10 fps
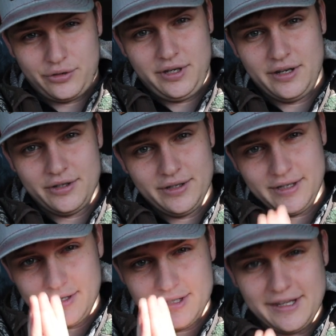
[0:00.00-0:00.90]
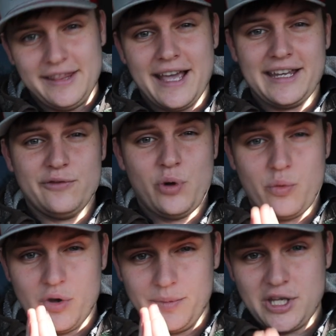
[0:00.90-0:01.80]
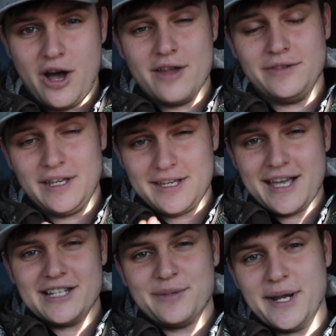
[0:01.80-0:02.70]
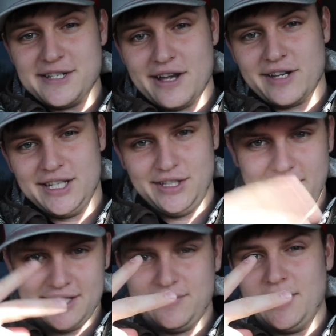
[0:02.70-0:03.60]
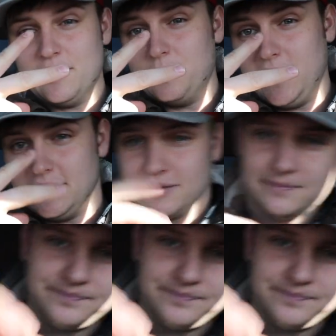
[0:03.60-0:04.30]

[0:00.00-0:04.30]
are here, and then that giveaway will be gone. Thank you guys so much. I'll catch you in the next video. Peace.